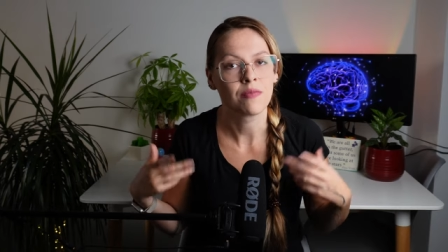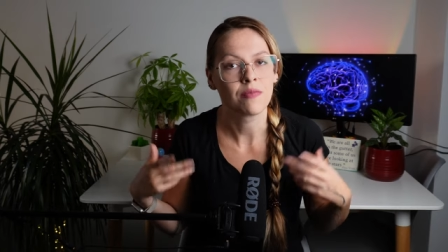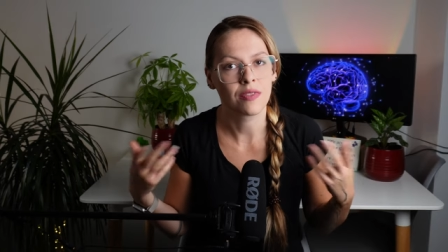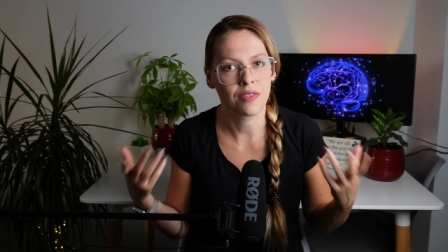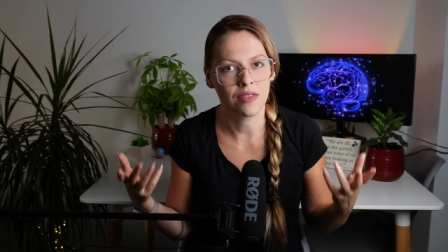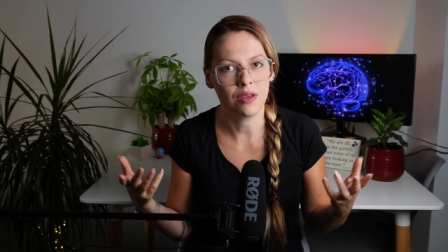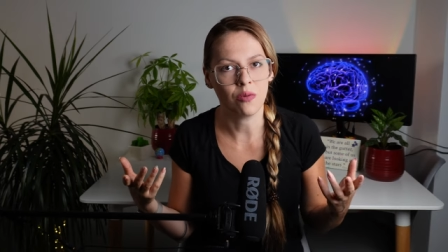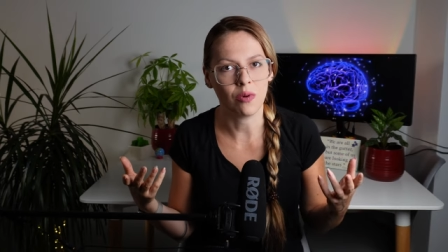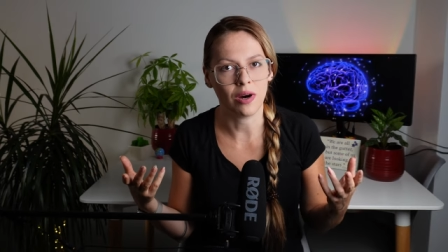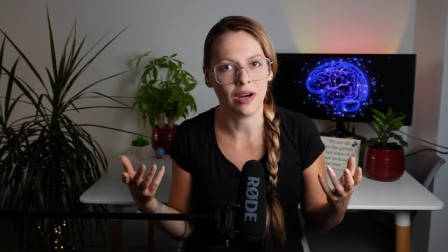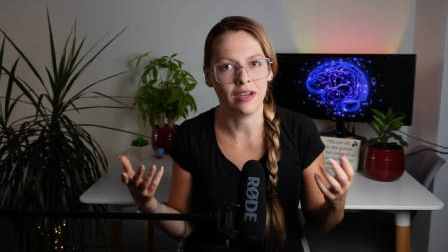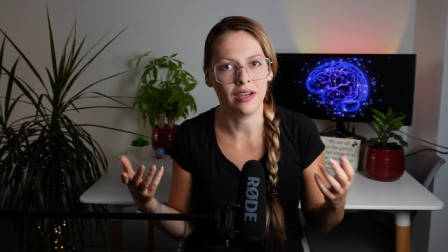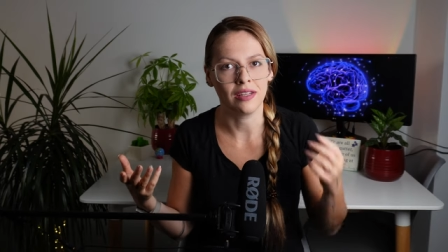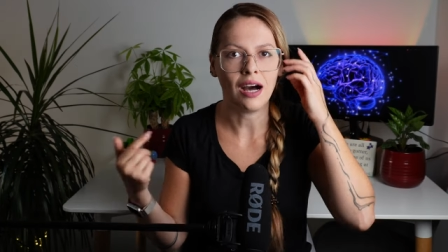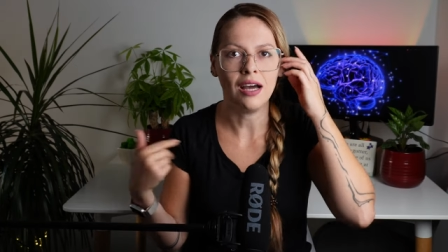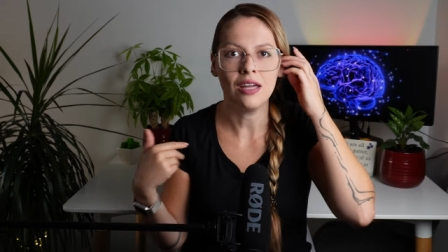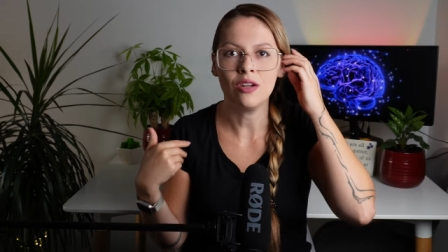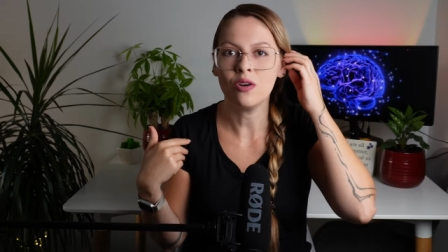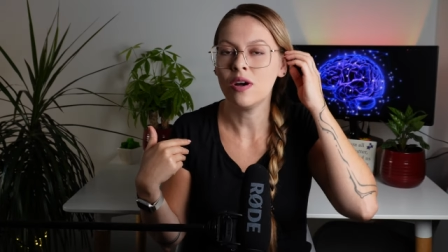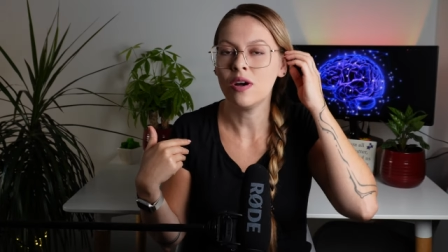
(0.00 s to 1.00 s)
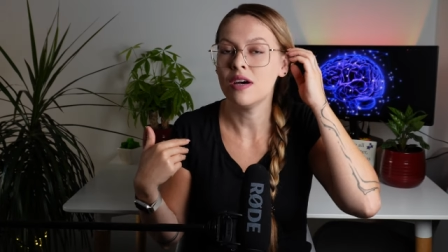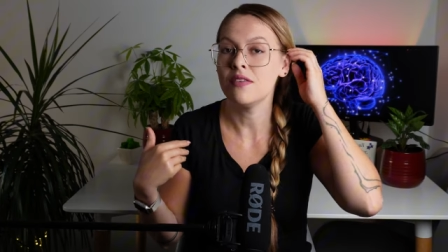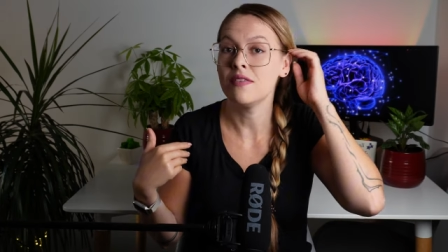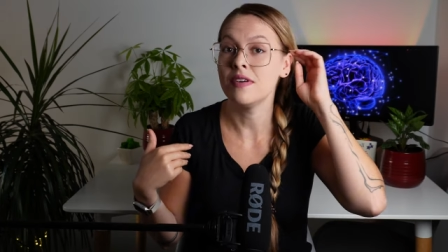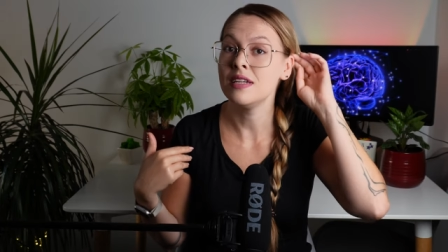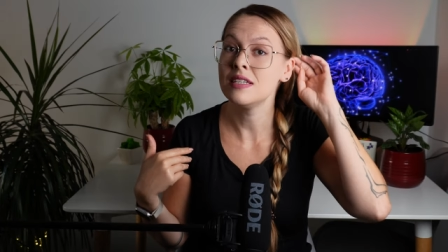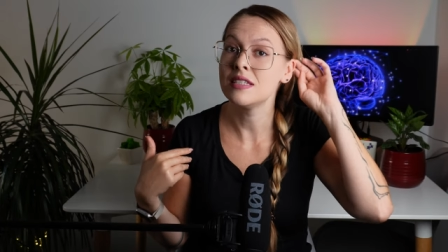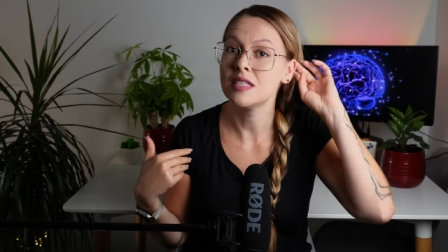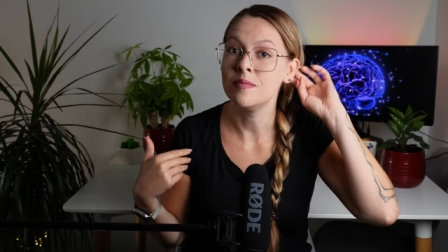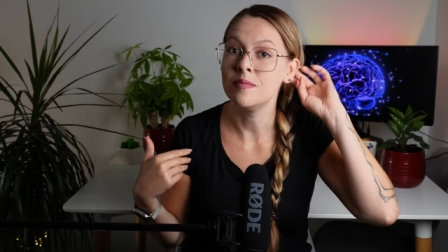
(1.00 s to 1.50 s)
The wine. I don't have
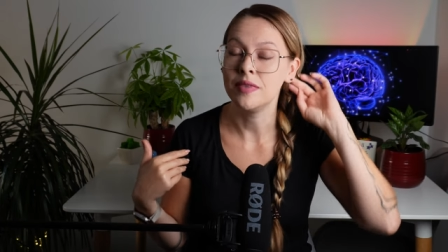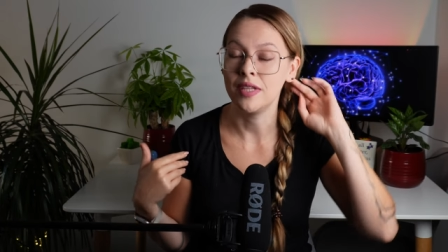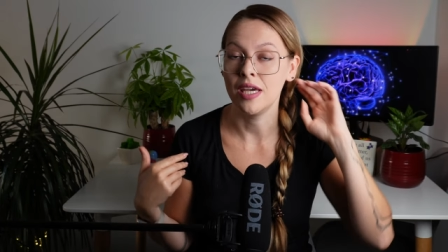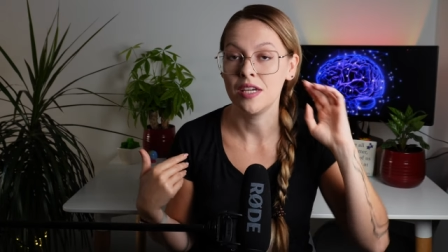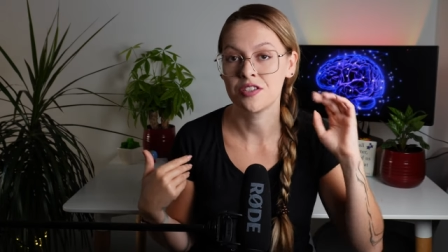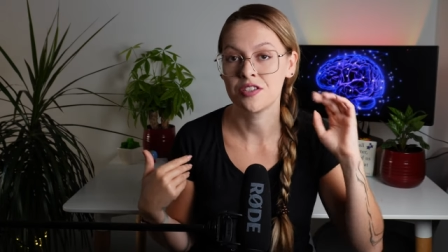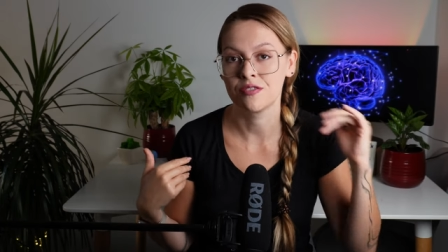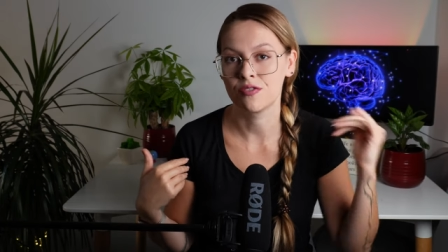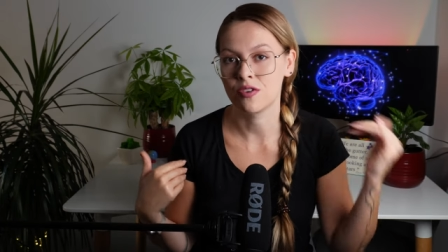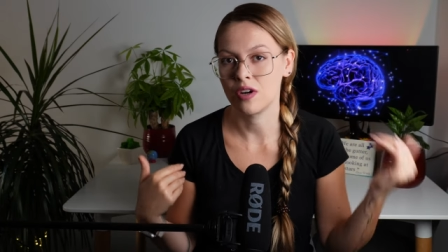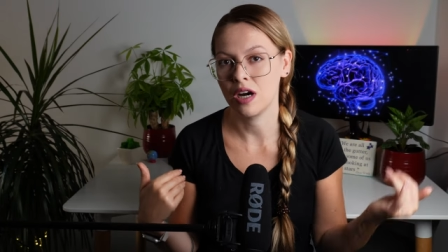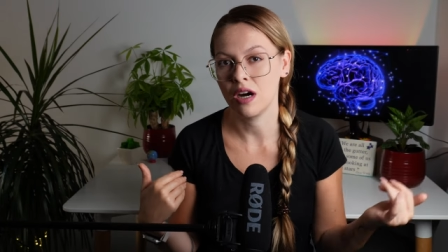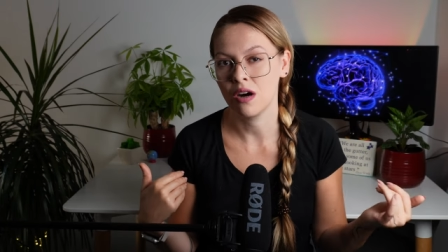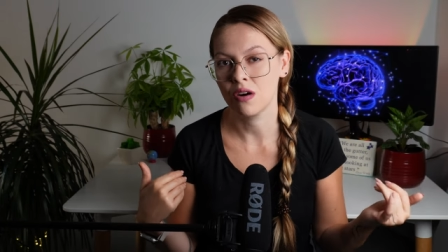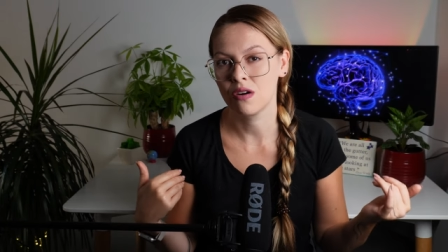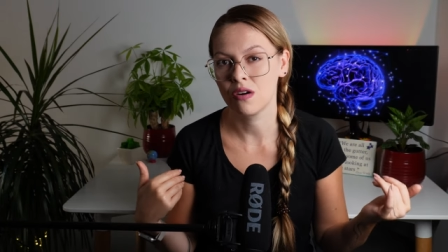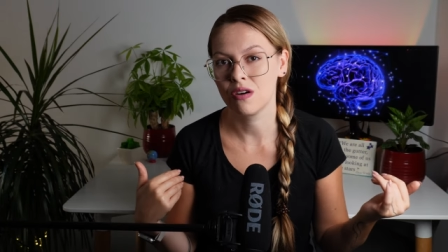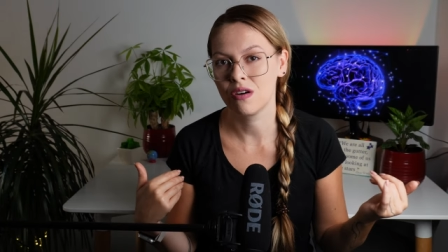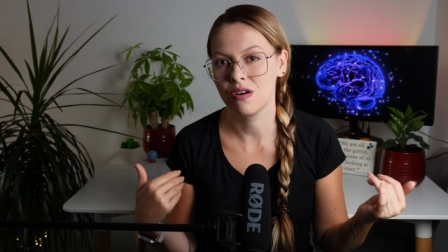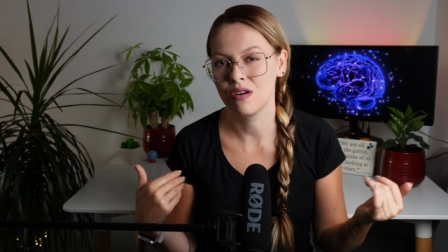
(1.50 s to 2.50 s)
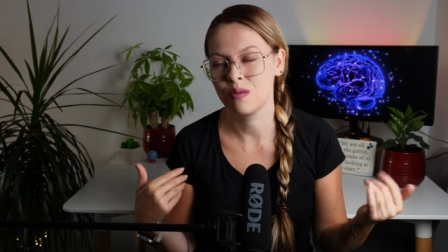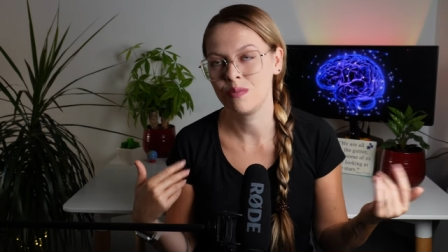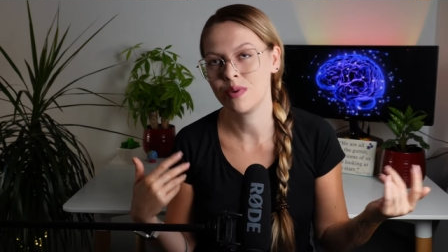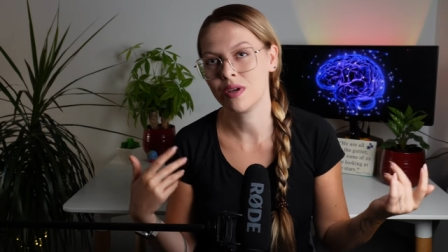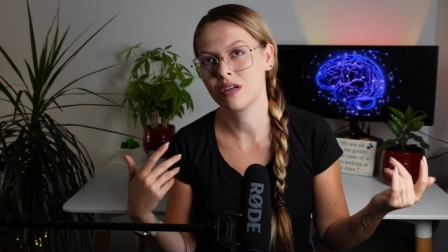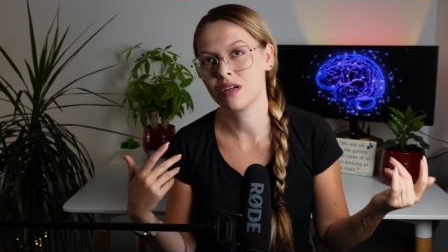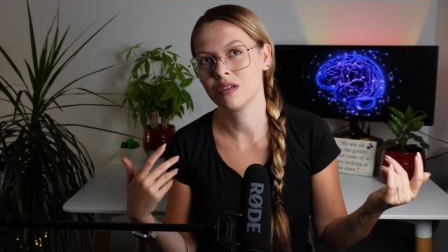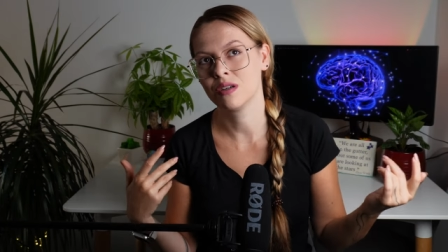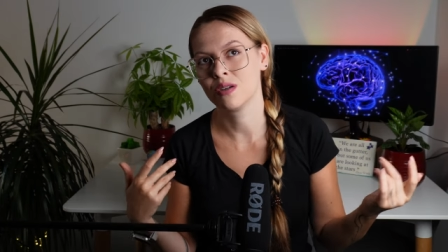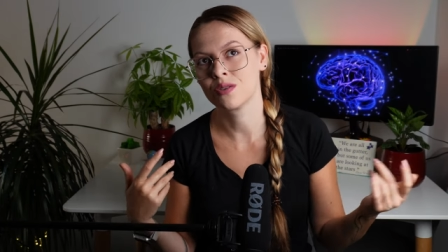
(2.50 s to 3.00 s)
any temptation for alcohol
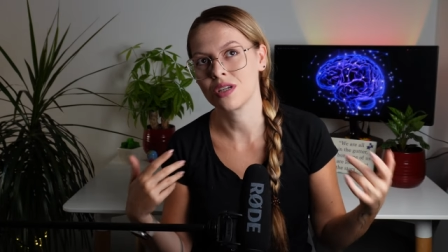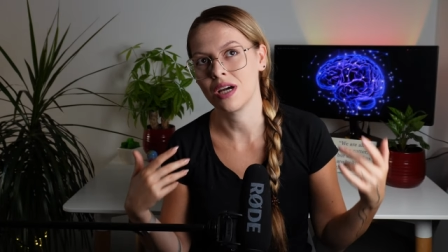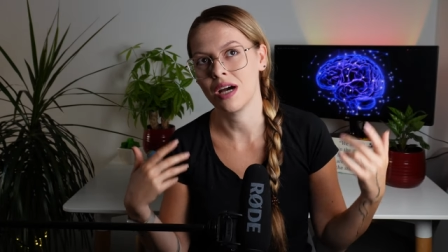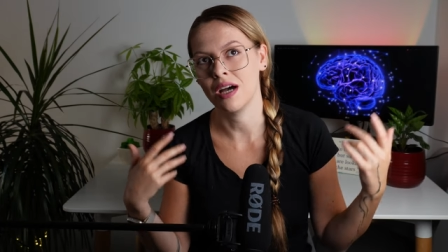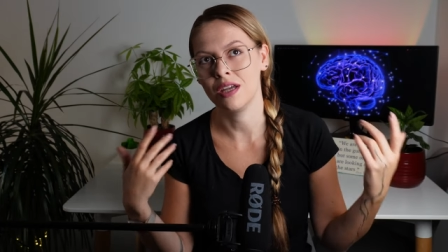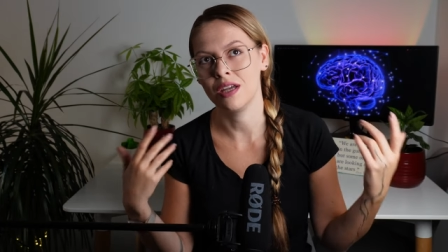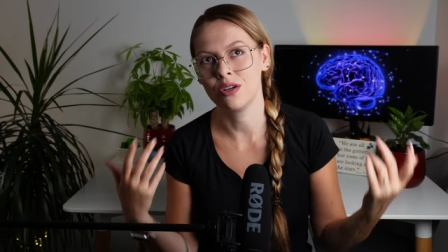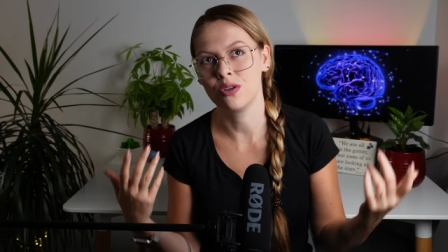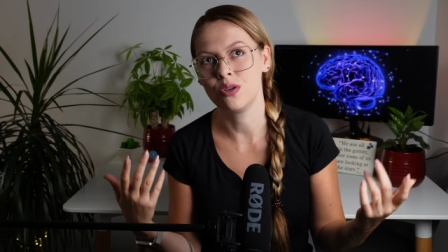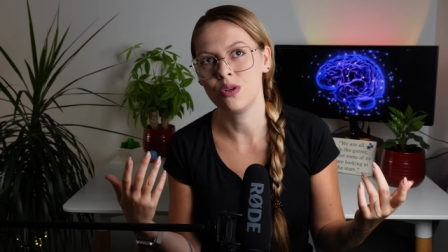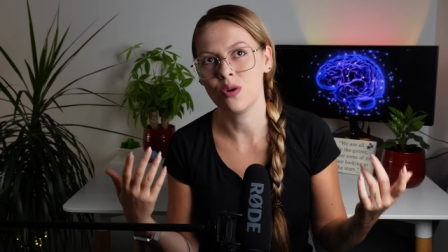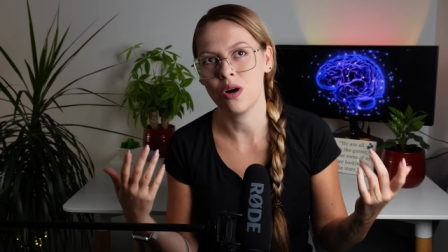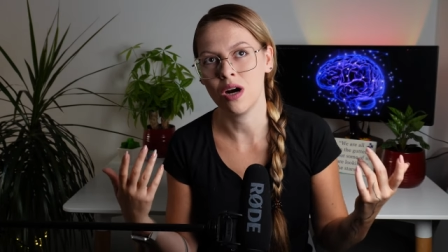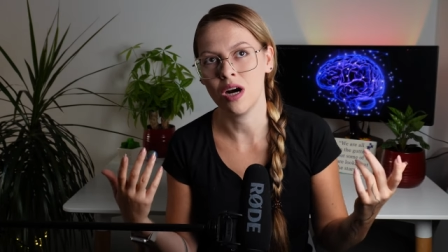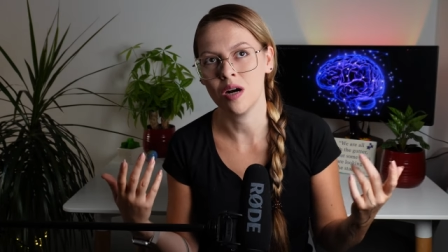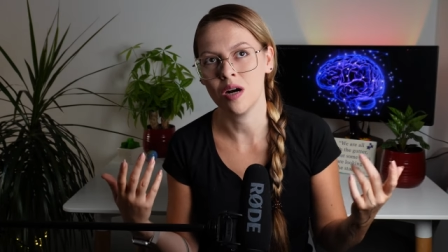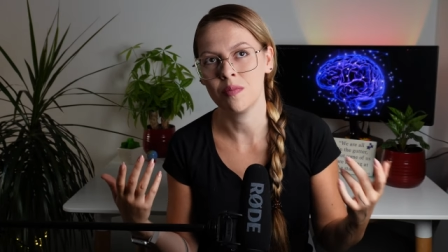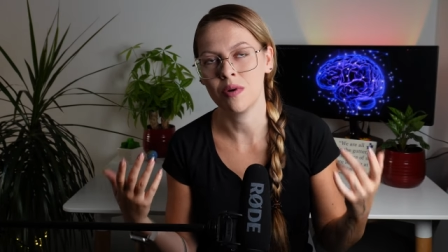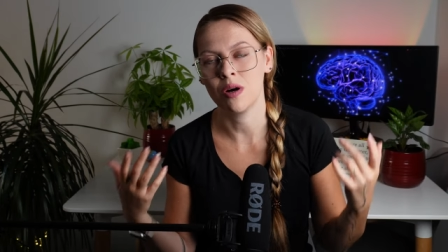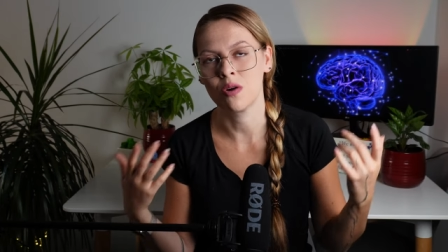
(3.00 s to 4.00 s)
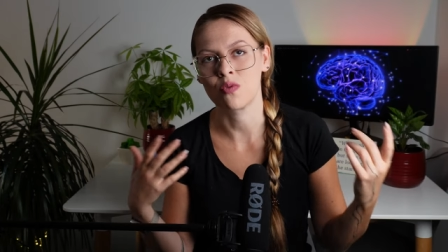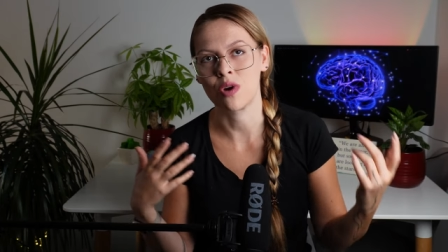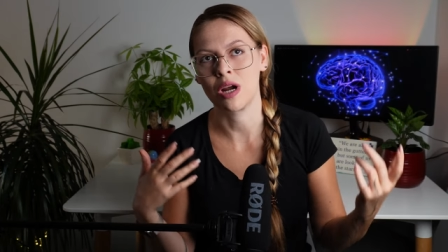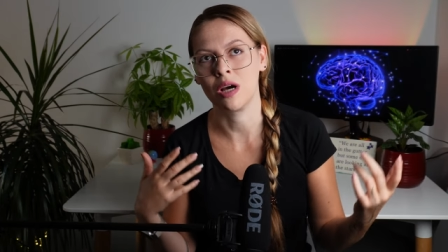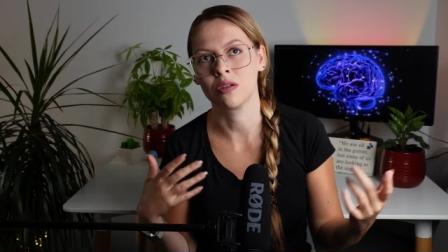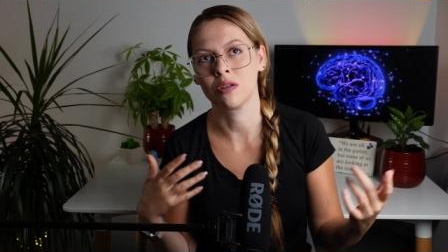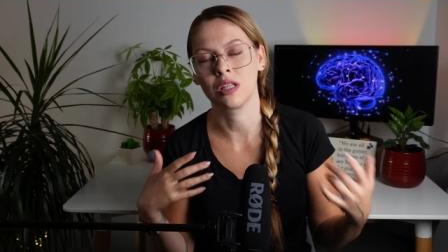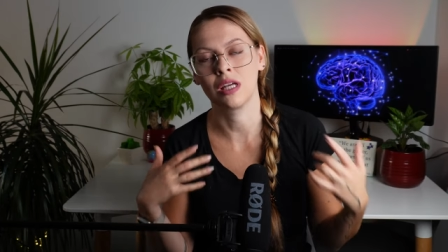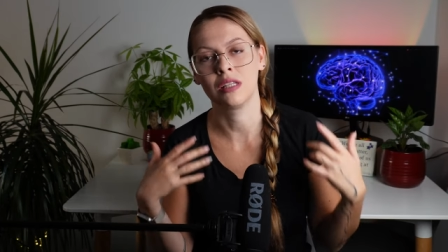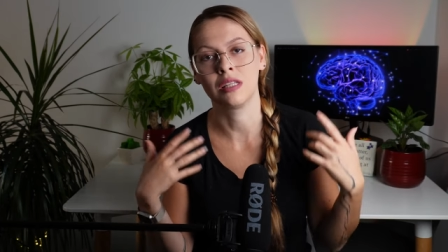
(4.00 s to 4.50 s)
because I grew up
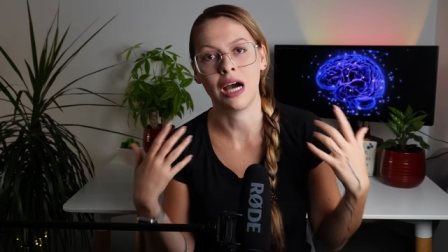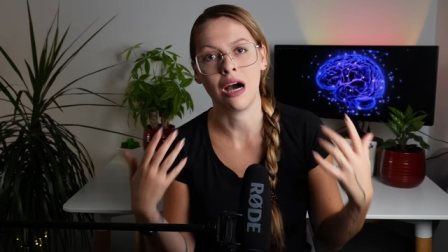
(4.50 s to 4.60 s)
around an